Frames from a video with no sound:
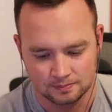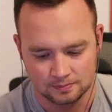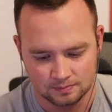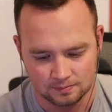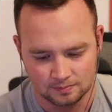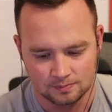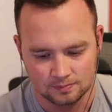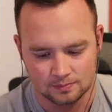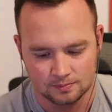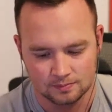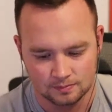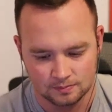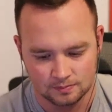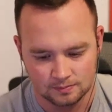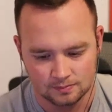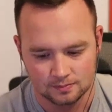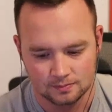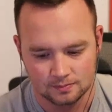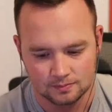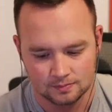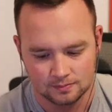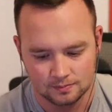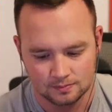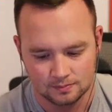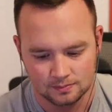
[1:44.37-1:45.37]

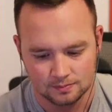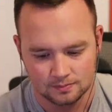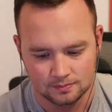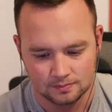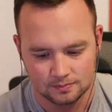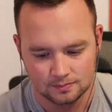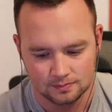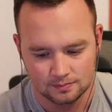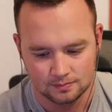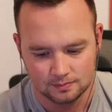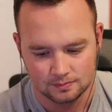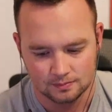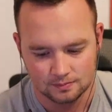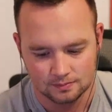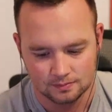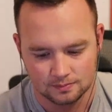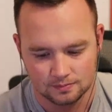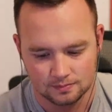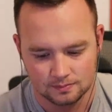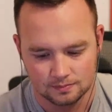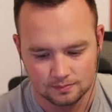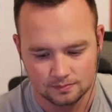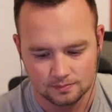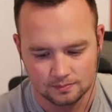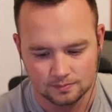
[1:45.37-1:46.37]

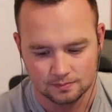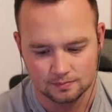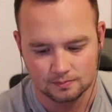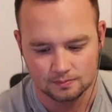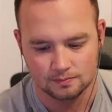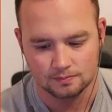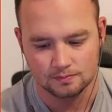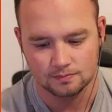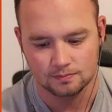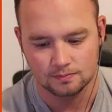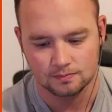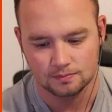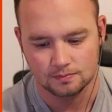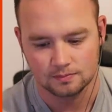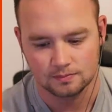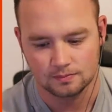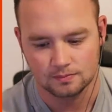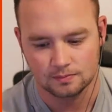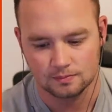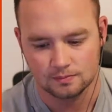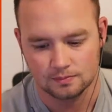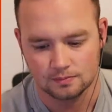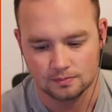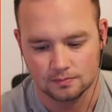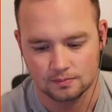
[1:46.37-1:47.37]

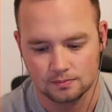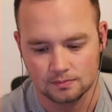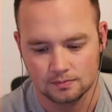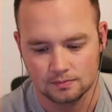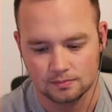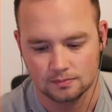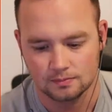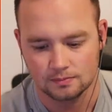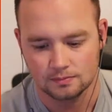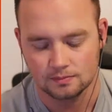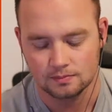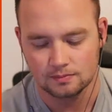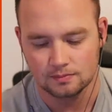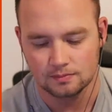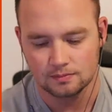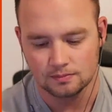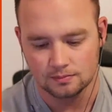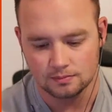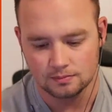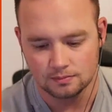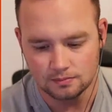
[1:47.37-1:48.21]
(not speaking)